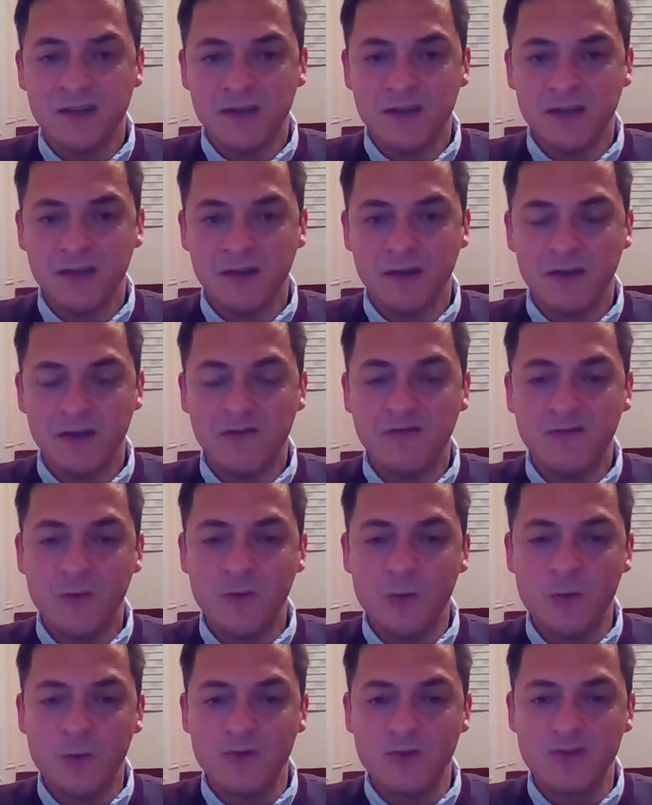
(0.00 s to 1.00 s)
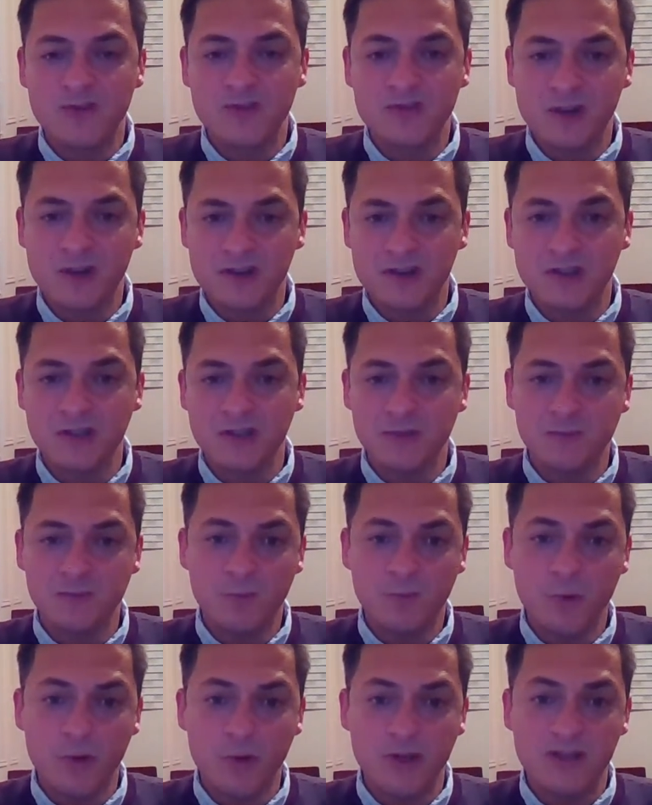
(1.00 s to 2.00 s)
a formal structured
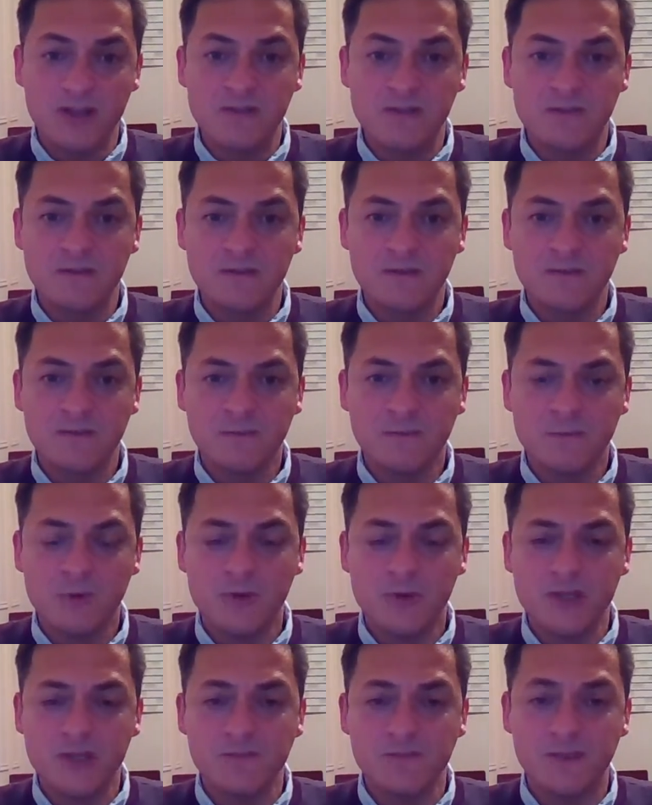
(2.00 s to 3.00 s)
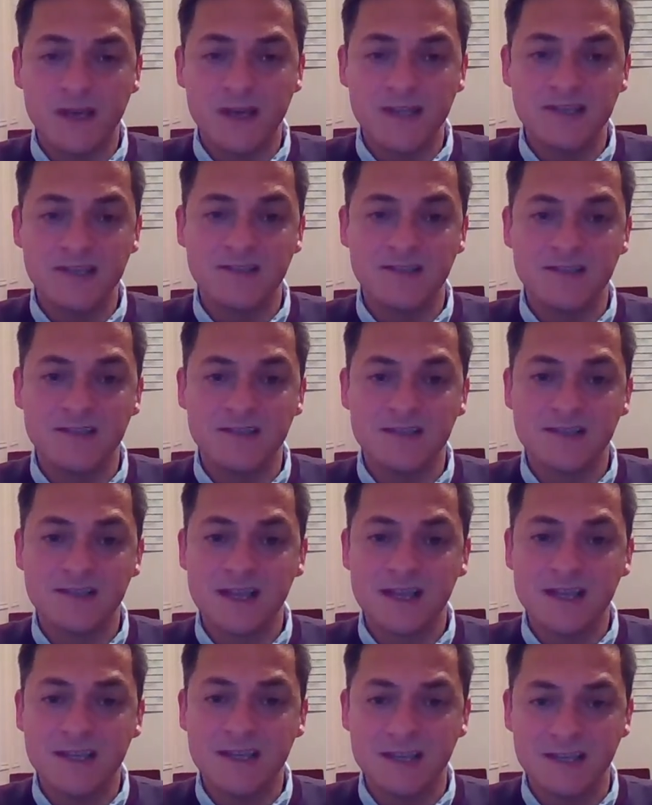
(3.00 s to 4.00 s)
points based and
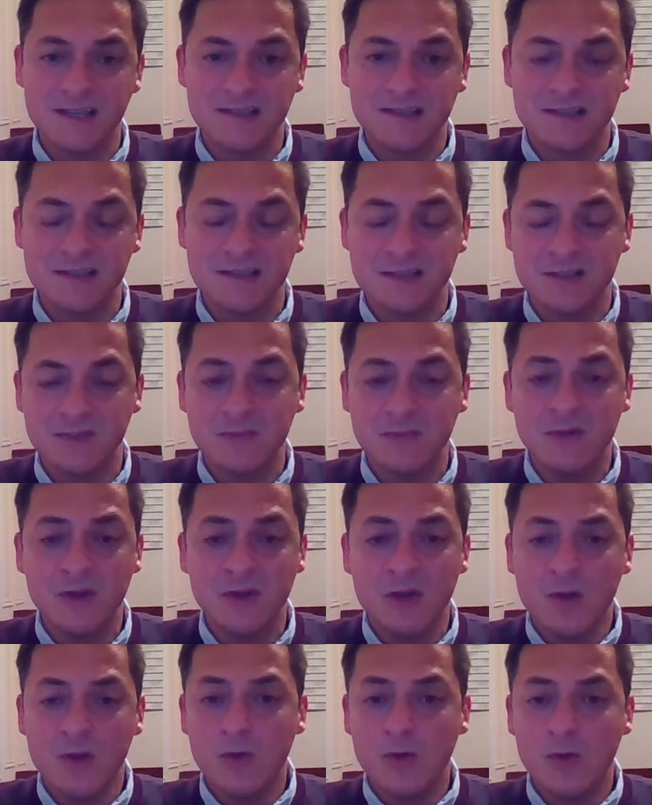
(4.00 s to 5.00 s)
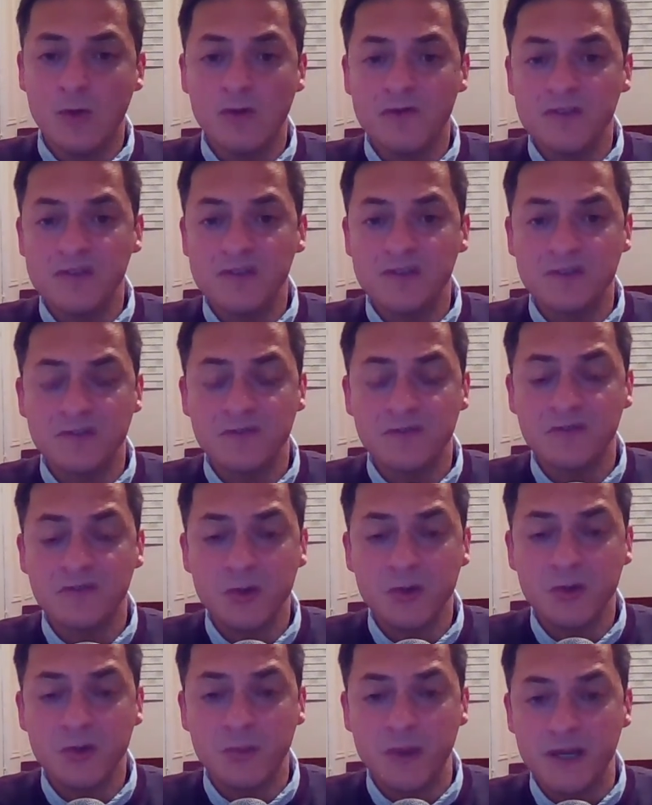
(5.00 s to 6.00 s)
staking system, or if it's just
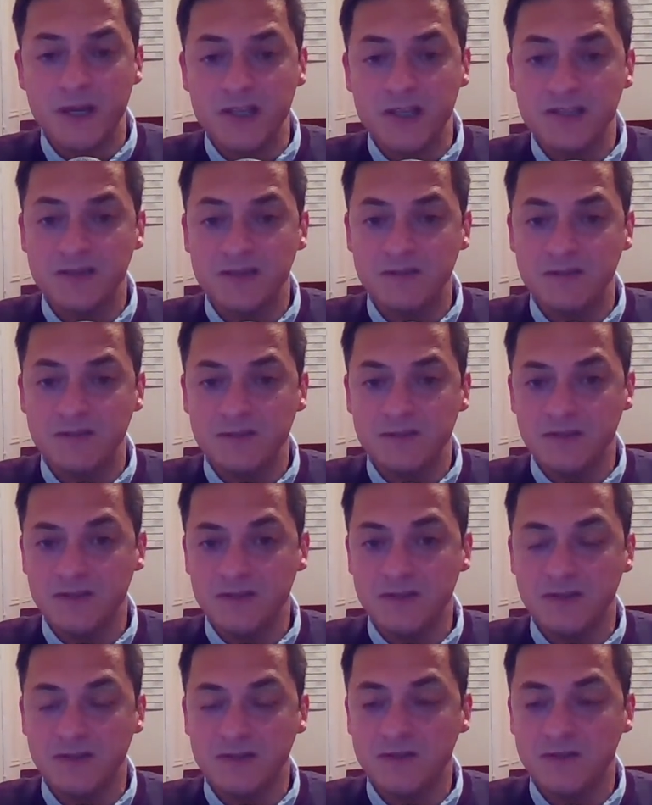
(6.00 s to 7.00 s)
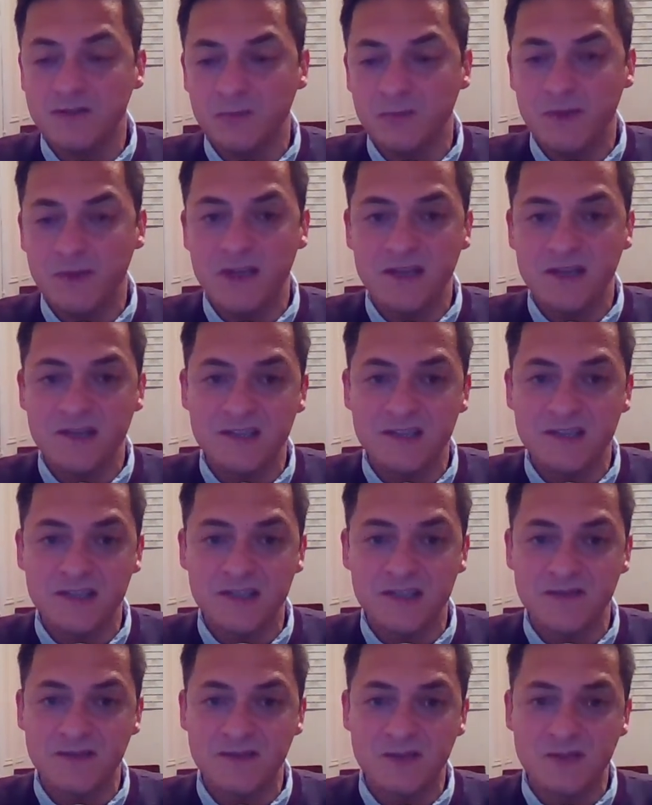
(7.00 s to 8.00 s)
feel based, you know, if you're betting a
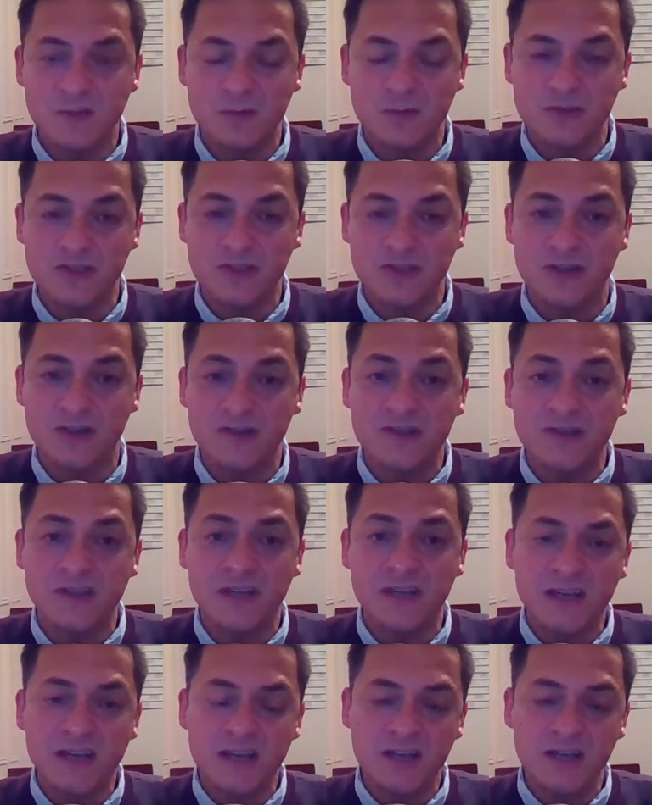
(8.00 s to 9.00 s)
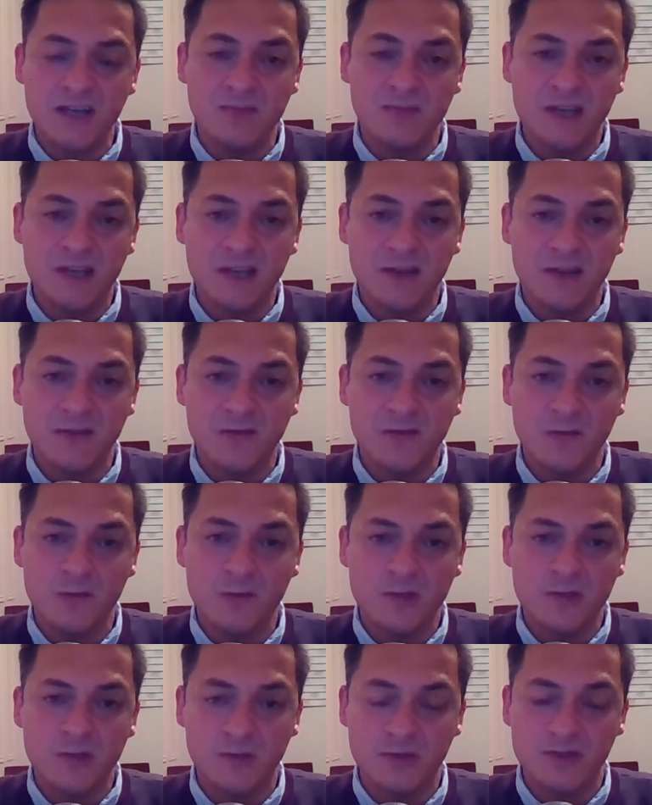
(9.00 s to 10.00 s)
6-7 to 1 chance and you make it a 4
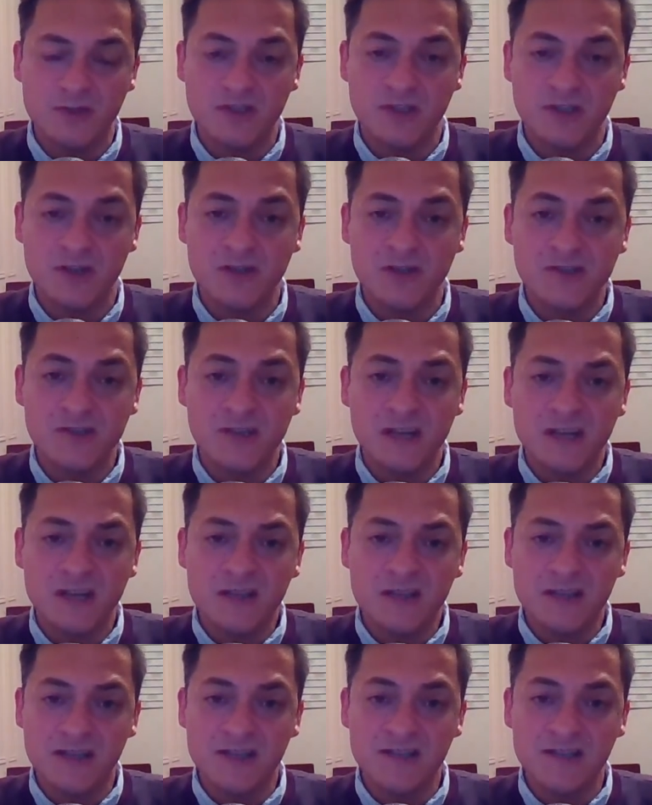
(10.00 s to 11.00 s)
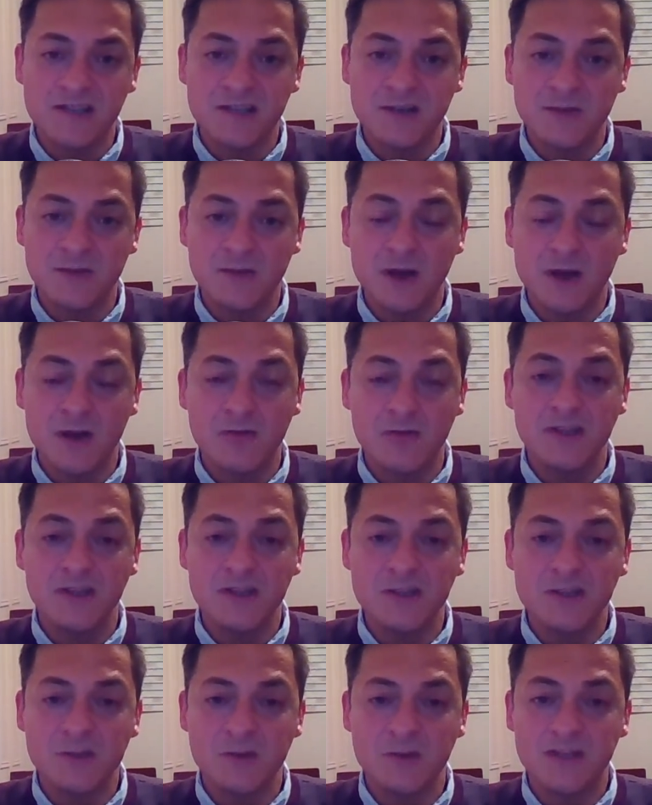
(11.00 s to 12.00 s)
to 1 chance, there's still only a
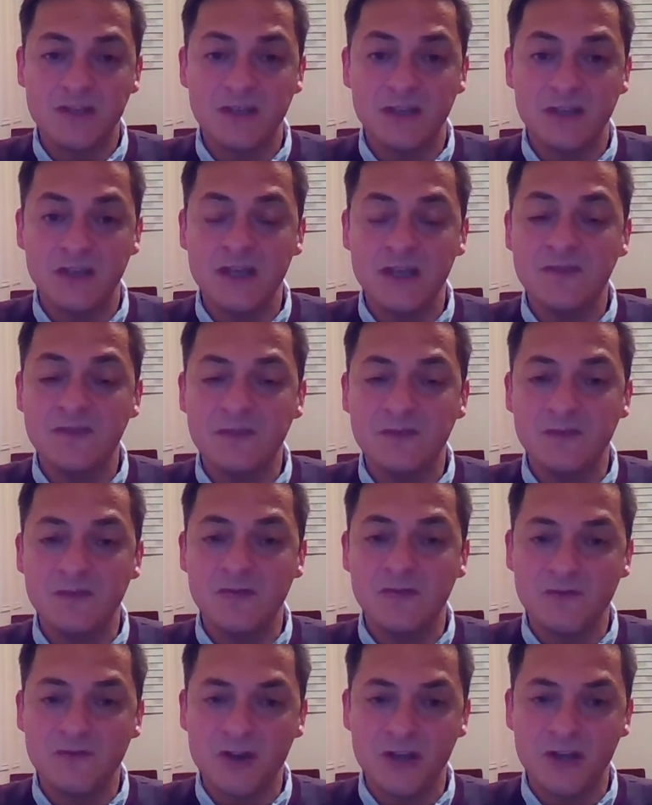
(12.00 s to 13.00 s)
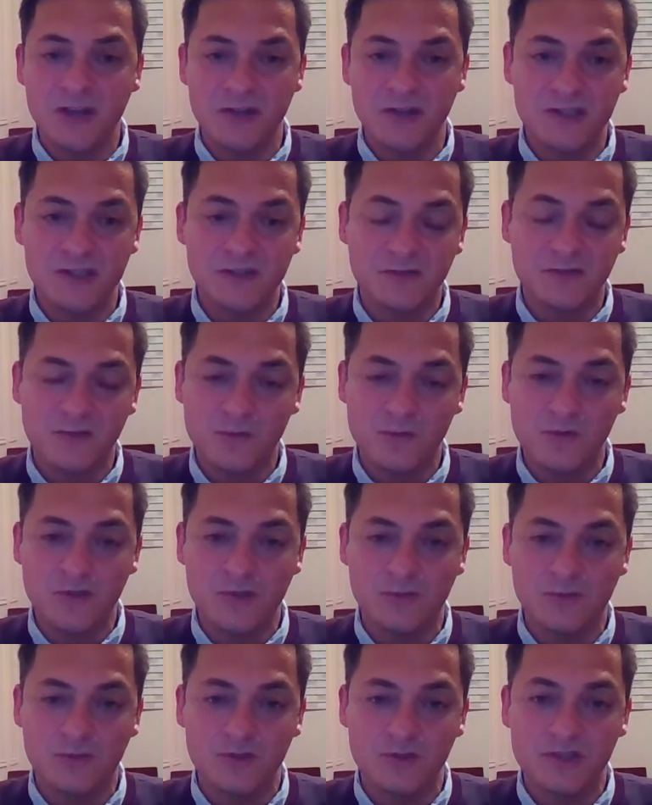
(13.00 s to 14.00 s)
20, even if you're right that it's a 4 to
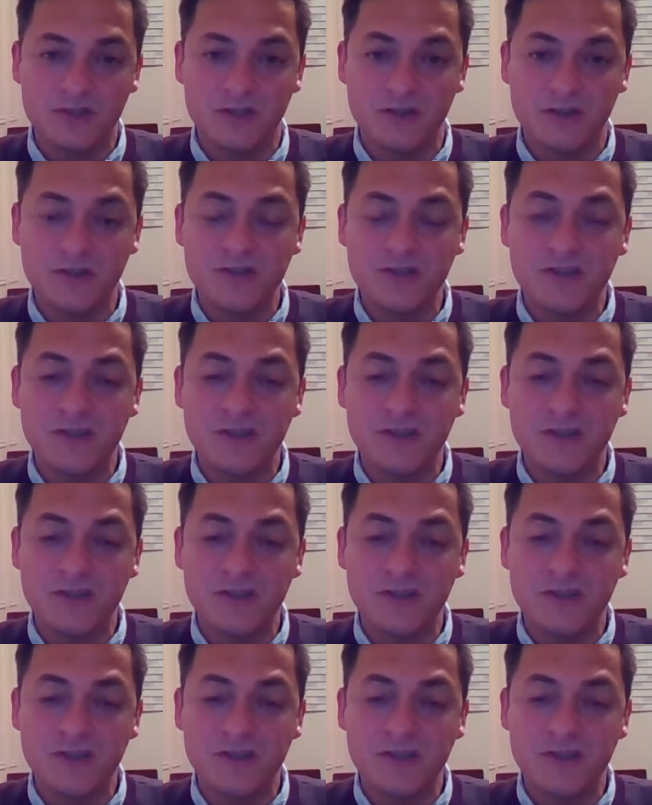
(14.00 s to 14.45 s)
1 chance,